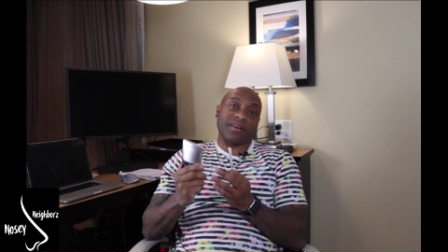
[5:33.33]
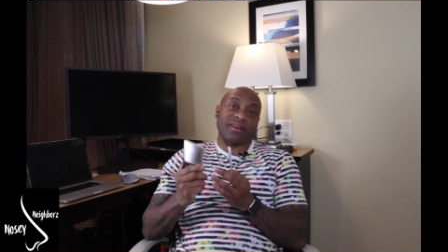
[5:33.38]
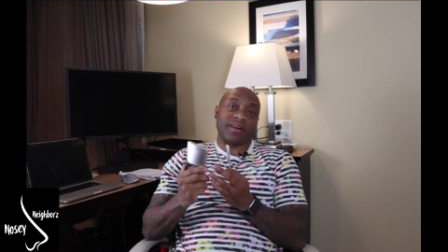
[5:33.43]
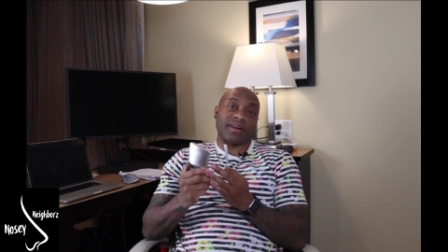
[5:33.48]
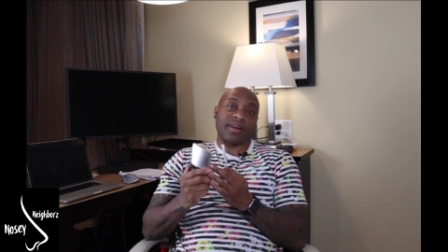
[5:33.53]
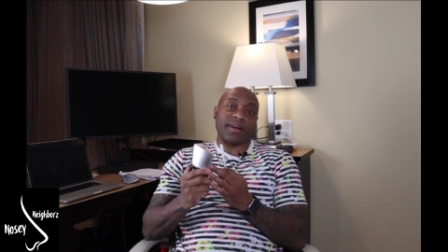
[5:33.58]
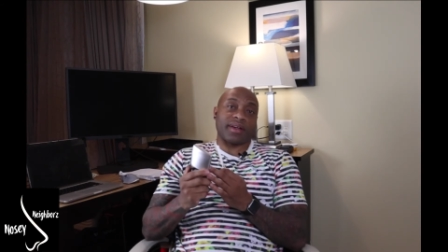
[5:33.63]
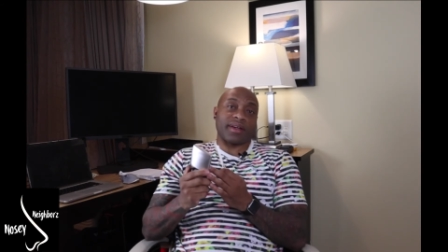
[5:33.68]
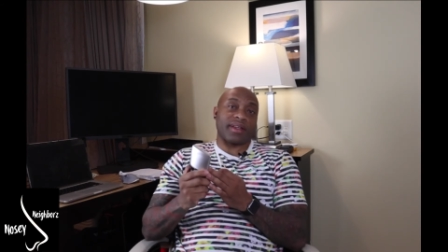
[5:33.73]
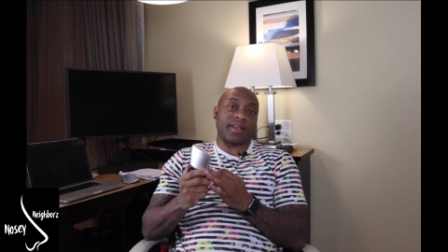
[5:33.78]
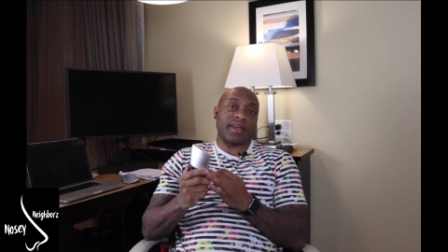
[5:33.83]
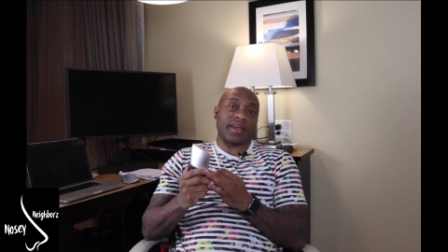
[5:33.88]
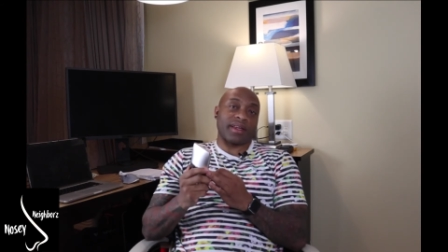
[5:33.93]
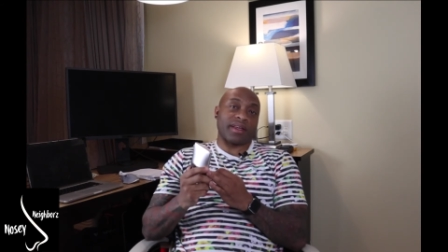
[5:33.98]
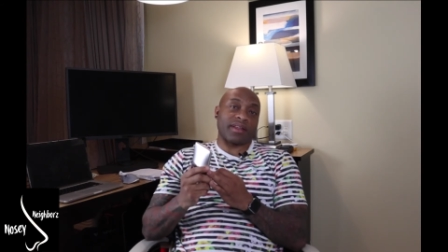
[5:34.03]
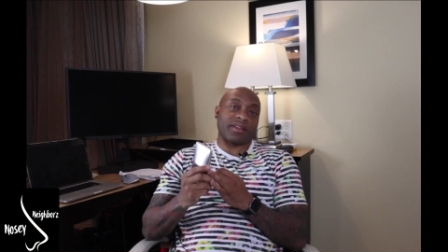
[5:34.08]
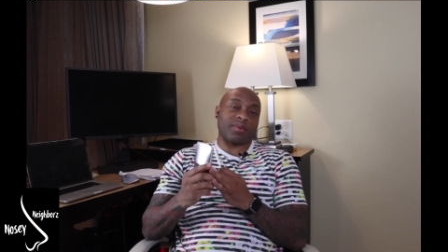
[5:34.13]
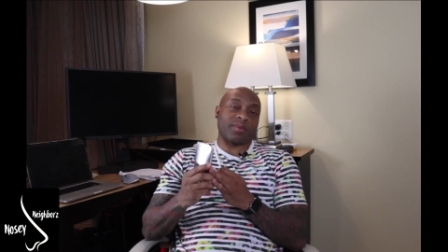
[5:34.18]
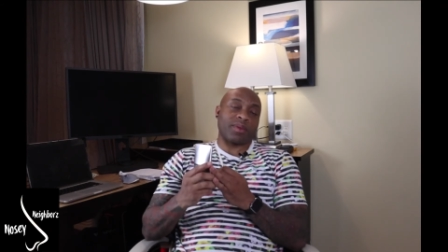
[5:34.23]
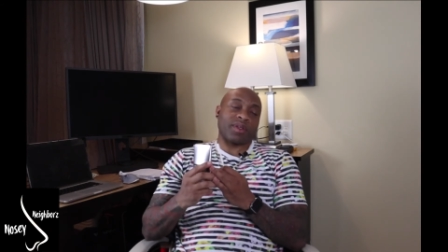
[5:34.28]
All right, like
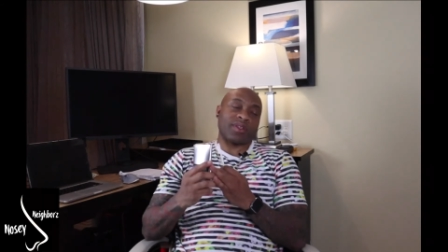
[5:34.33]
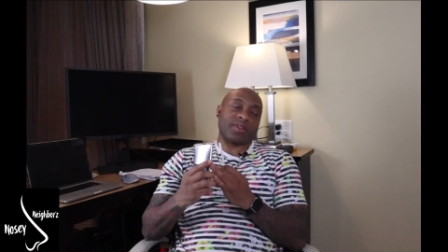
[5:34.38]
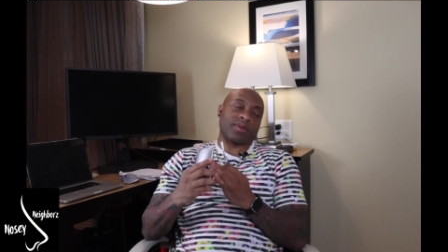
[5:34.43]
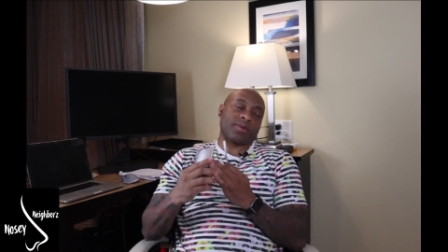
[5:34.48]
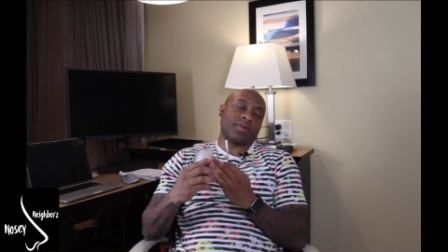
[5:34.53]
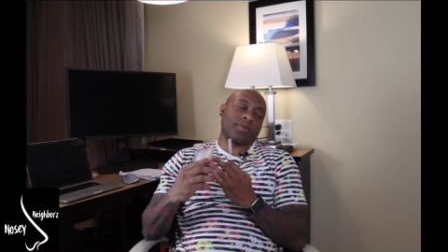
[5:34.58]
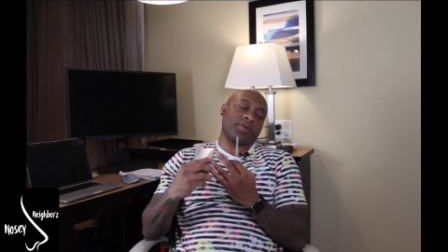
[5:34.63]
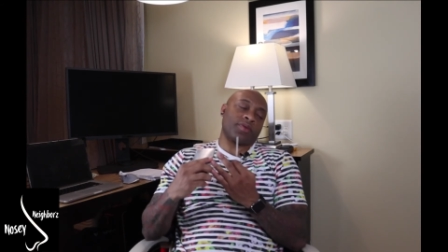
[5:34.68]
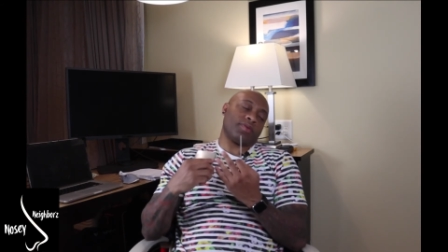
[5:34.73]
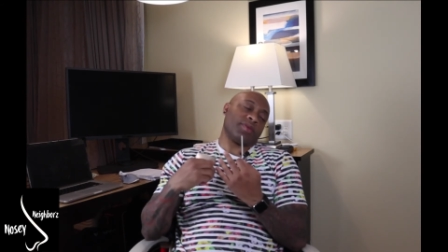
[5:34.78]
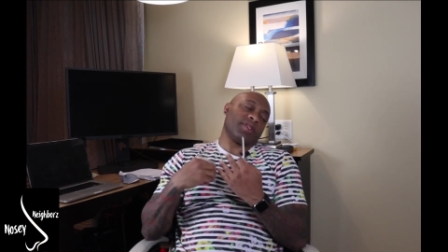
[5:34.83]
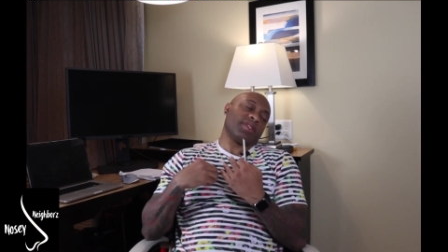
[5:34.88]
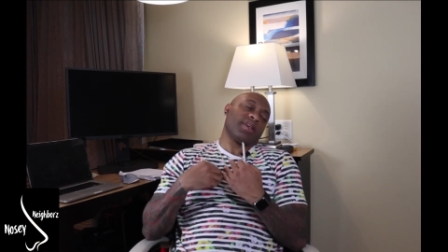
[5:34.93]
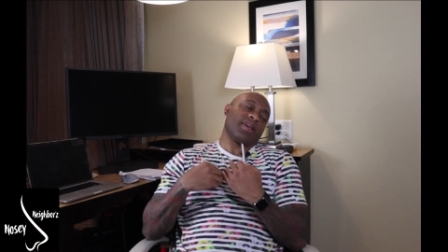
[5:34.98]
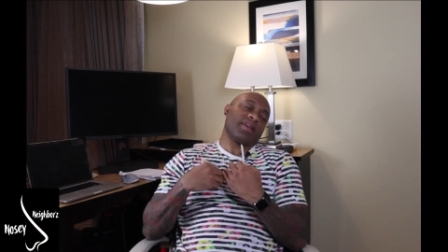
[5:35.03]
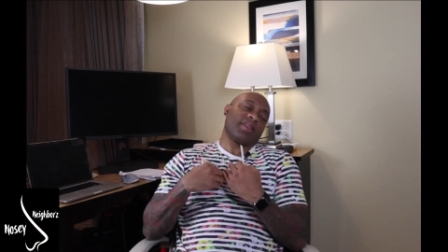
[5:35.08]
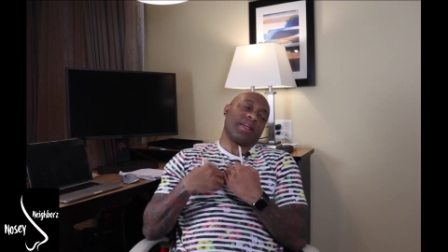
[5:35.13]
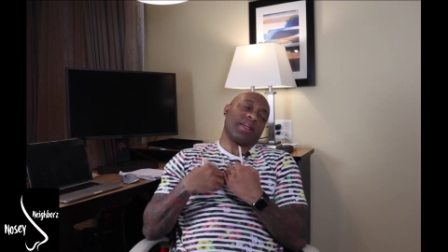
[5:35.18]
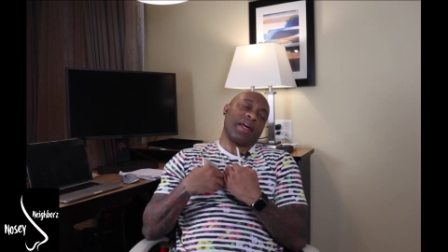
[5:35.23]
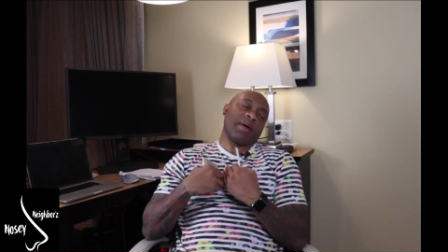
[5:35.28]
that's a
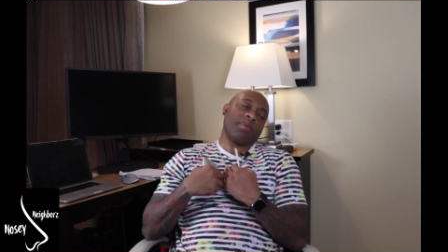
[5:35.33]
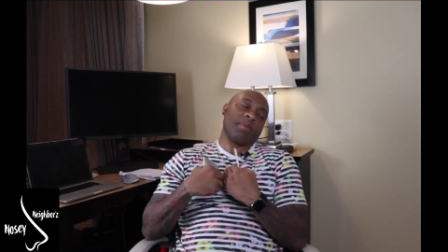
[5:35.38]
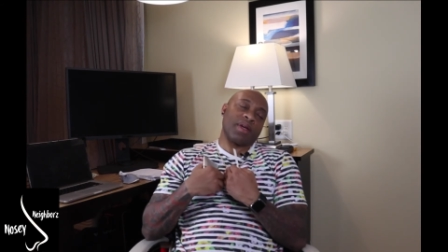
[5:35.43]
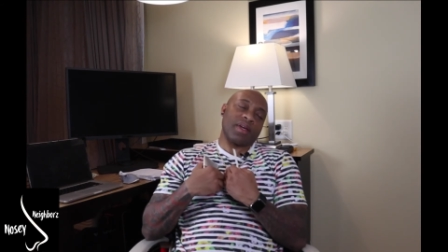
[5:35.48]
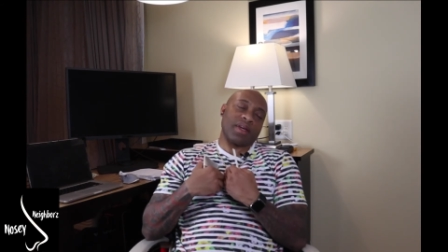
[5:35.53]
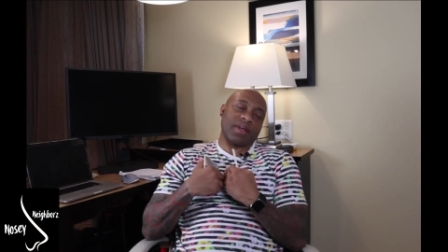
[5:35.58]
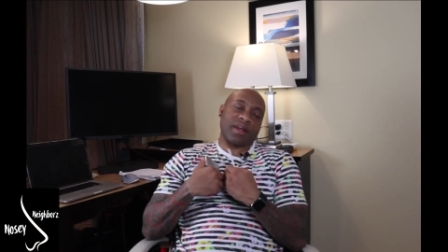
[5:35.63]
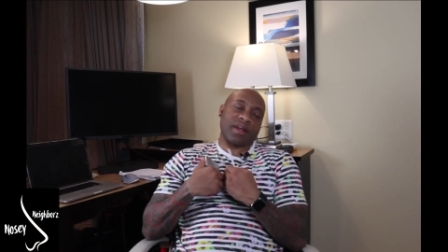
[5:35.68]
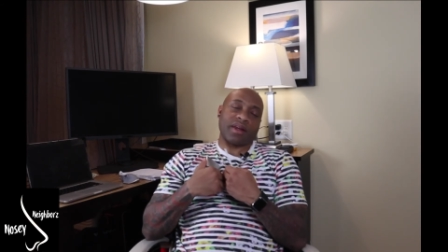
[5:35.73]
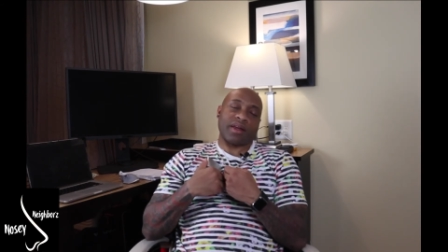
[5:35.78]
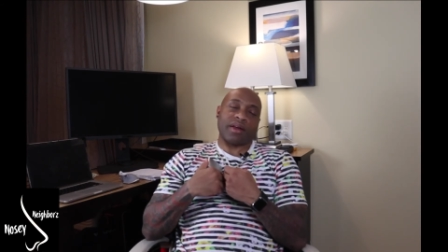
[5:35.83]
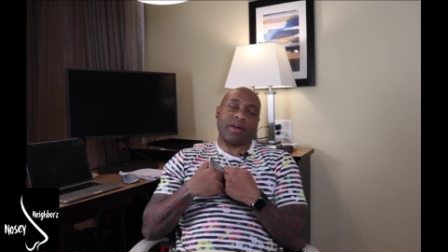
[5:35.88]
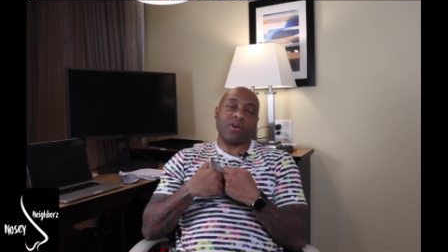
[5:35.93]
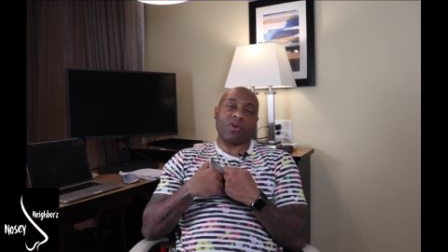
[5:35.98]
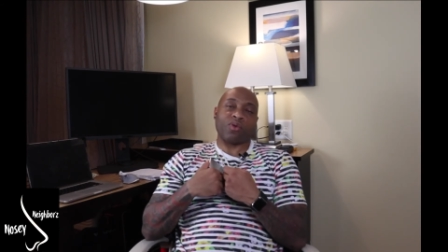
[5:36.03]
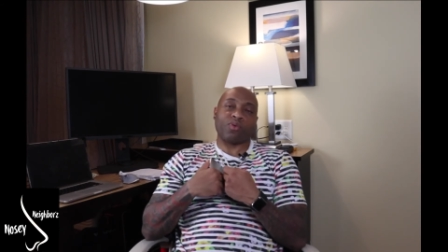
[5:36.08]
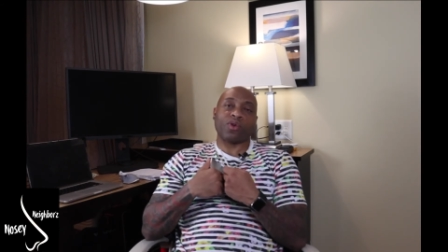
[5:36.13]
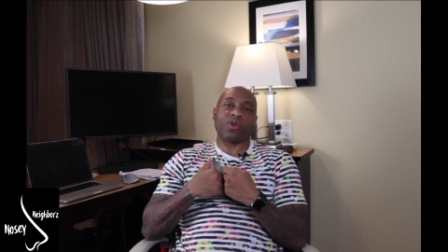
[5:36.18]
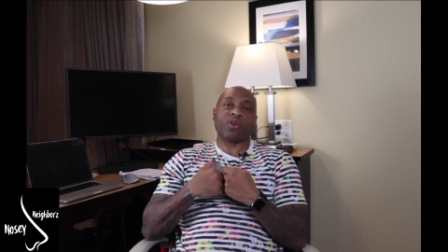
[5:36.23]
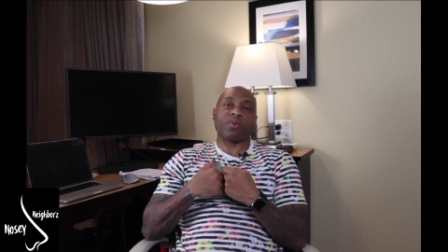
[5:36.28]
mistake that I made, and I
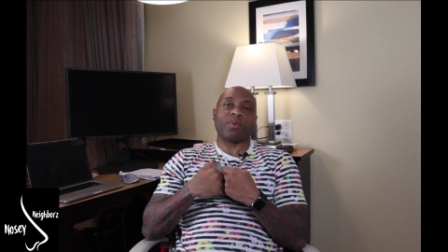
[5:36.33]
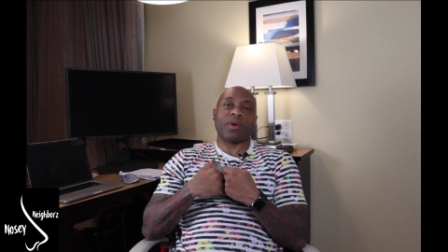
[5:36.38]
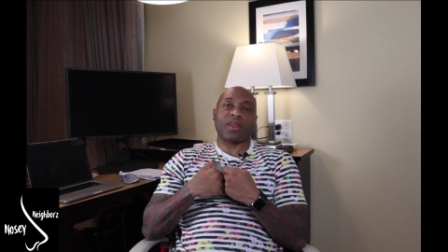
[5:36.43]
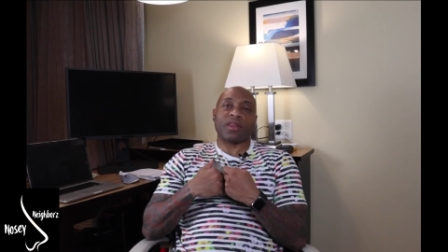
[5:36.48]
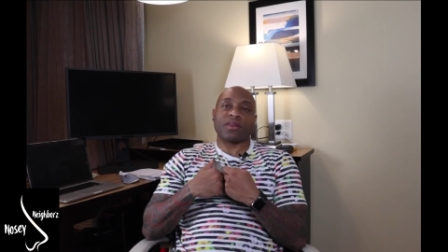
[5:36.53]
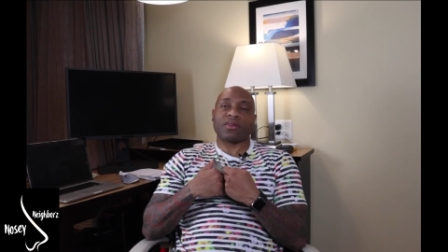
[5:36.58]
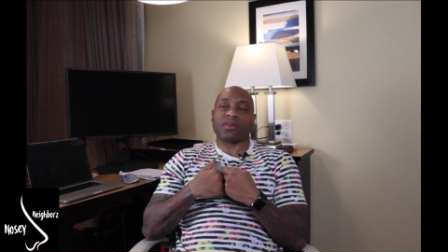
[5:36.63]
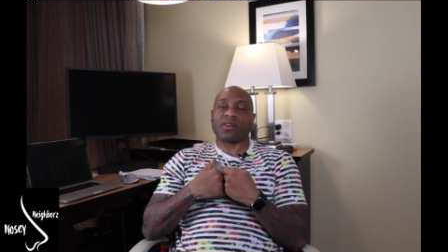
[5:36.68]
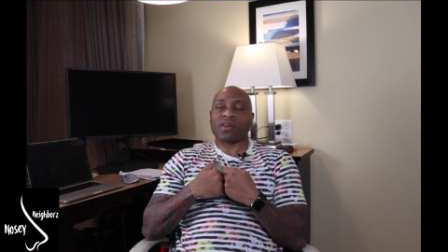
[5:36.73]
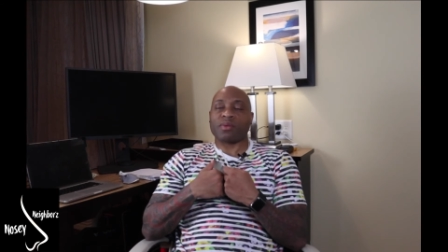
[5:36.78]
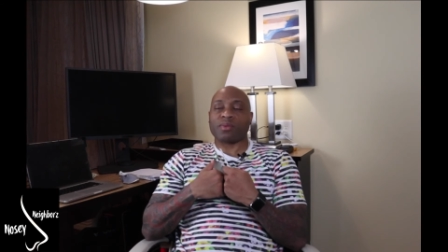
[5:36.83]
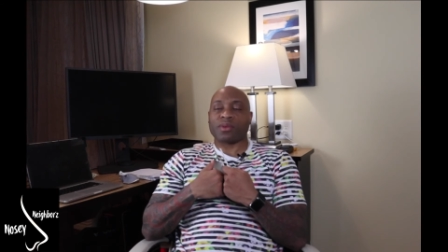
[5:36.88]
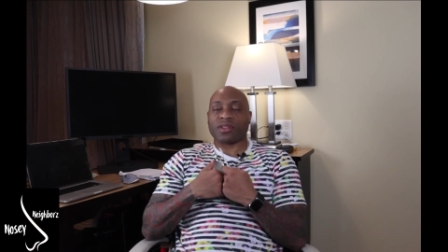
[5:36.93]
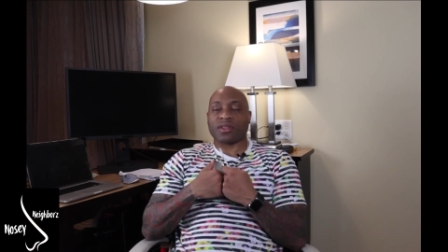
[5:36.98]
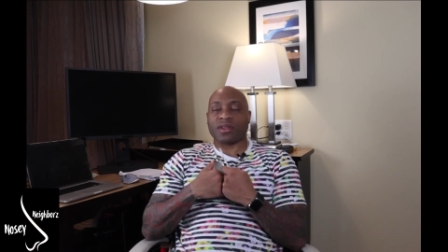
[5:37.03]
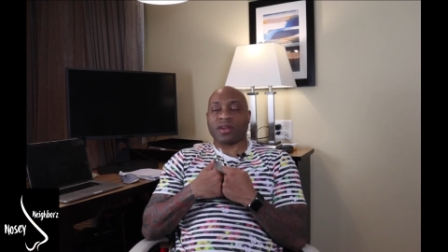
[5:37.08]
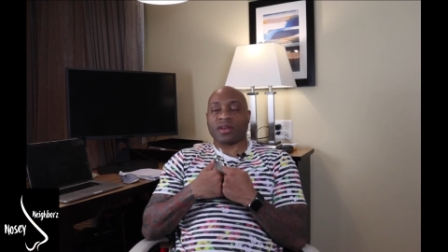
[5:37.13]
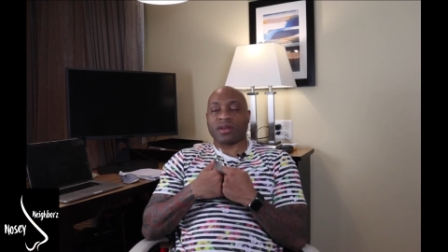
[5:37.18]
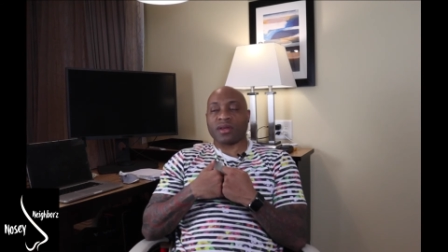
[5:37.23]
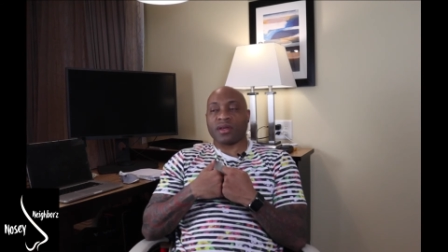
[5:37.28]
hope you don't make the same
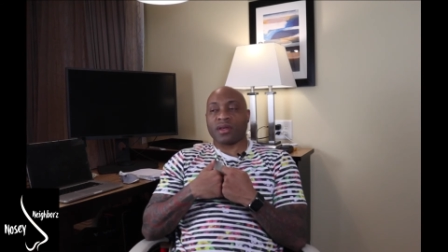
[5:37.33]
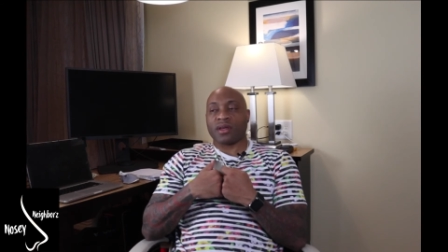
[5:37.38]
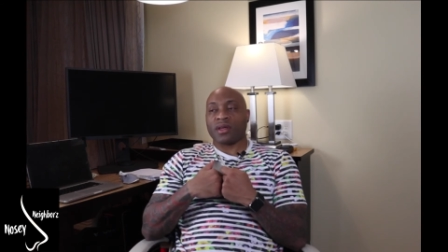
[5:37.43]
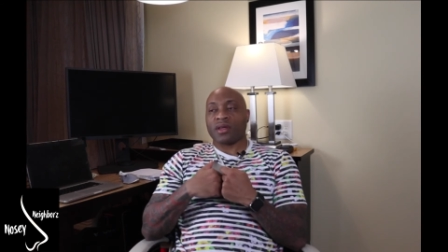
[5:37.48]
mistake.